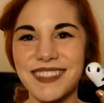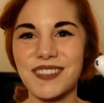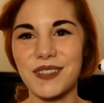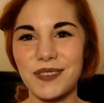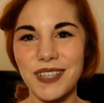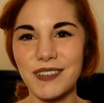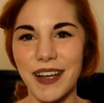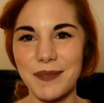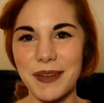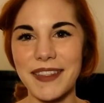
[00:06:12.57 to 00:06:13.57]
would really
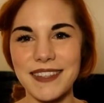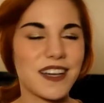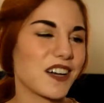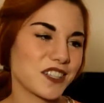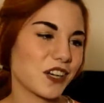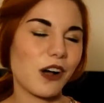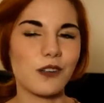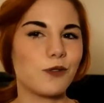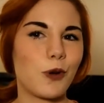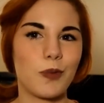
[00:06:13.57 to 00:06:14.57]
recommend this. Actually, all
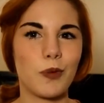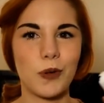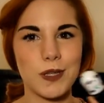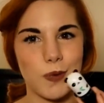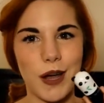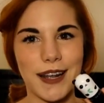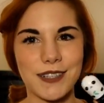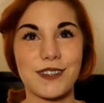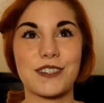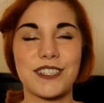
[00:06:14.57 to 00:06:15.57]
of Tony Moly's
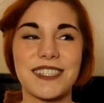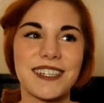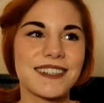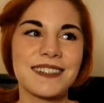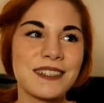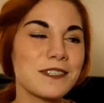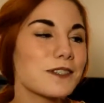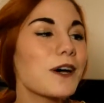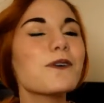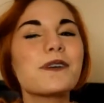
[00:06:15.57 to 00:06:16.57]
products are just
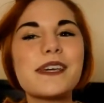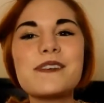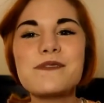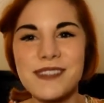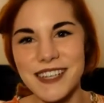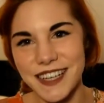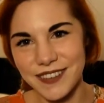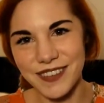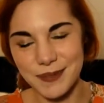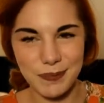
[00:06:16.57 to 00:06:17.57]
so cute. I
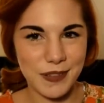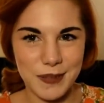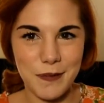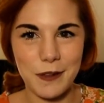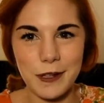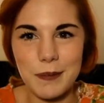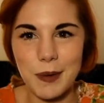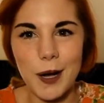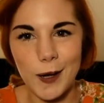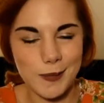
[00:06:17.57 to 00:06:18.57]
want some of their lip
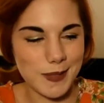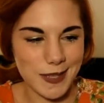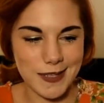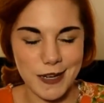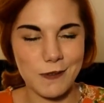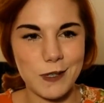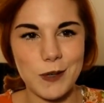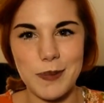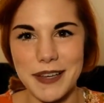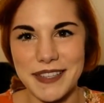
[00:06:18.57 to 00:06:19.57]
balms and stuff
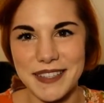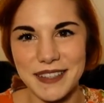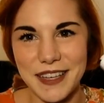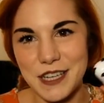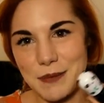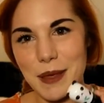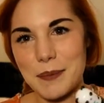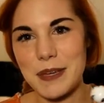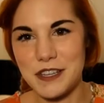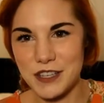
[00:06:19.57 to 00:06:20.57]
too, because they're like shaped like
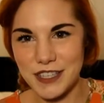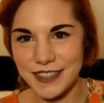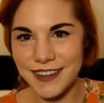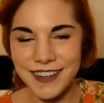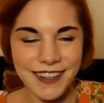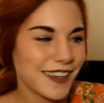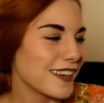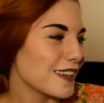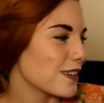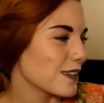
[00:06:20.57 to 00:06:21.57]
peaches and
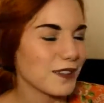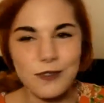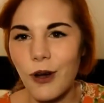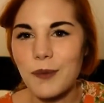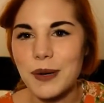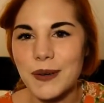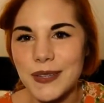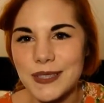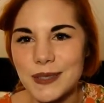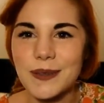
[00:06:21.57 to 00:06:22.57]

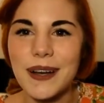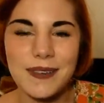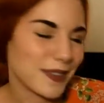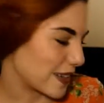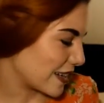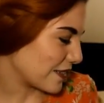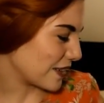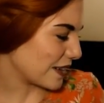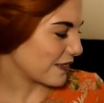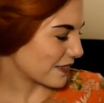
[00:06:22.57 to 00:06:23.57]
strawberries or whatever, I don't
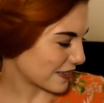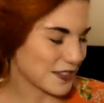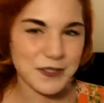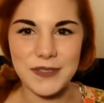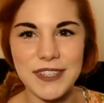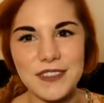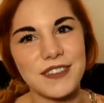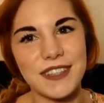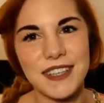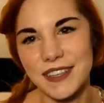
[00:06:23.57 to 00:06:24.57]
know. They're just really,
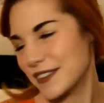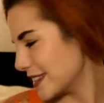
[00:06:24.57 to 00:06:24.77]
really cute.